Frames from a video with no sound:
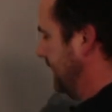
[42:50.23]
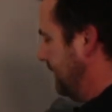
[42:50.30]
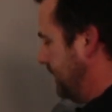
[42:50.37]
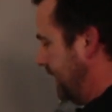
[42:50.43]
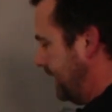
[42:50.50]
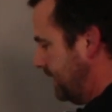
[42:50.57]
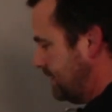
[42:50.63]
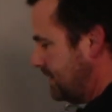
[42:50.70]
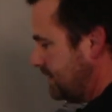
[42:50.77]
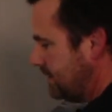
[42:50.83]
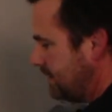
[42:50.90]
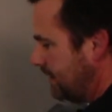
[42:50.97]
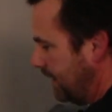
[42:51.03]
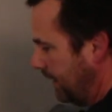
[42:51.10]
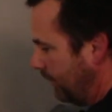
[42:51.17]
anyway.
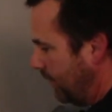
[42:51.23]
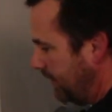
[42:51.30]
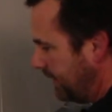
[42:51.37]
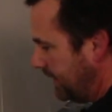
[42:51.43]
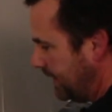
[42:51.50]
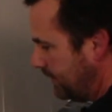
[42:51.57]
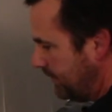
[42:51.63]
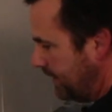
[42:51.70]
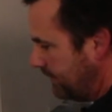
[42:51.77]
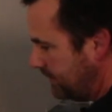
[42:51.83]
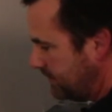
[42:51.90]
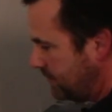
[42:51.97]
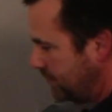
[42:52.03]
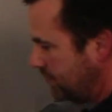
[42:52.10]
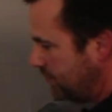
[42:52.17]
And I want to get away
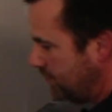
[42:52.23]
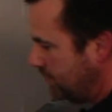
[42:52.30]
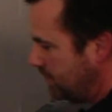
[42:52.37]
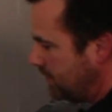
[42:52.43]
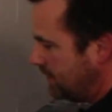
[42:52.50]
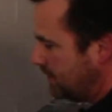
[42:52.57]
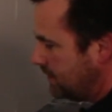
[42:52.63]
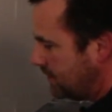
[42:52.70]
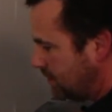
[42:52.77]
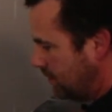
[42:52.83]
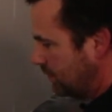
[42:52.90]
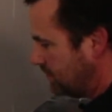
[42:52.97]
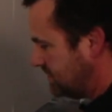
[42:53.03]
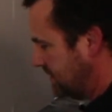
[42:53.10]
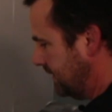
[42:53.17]
with two
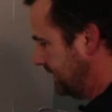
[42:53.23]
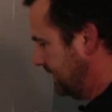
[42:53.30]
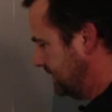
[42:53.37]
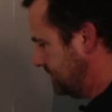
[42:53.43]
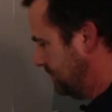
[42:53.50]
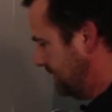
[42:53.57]
coats on these